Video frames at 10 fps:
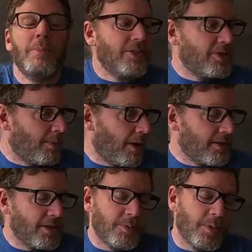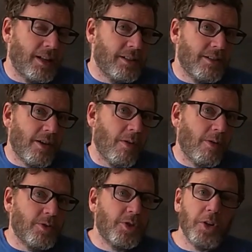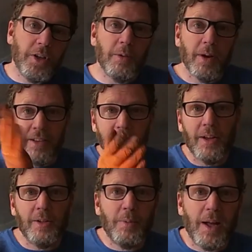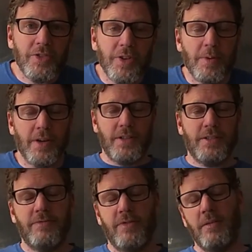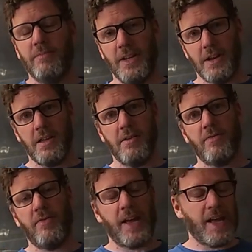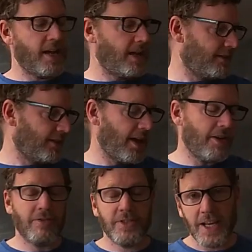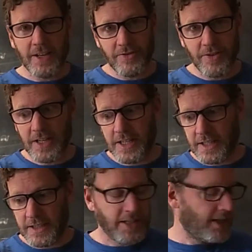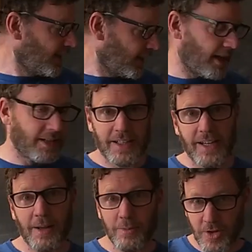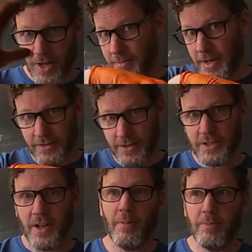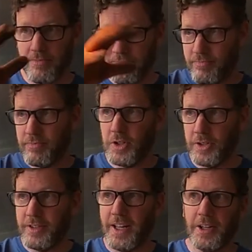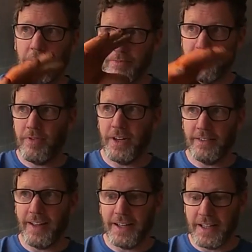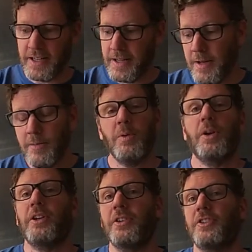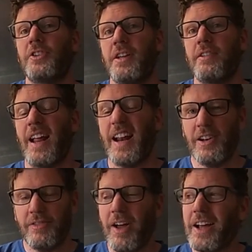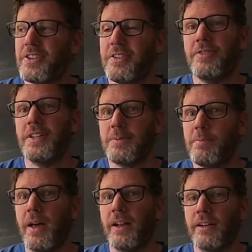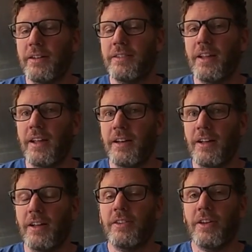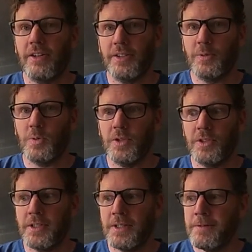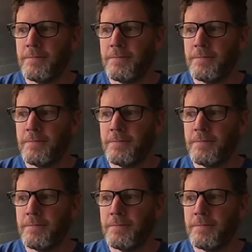Battery box as well. So I was cutting away the old battery box from the Leaf and then test fitting it, getting the clamshell bit on the top, cutting that up, fitting that in, putting it underneath, and it actually fits better than I thought it would.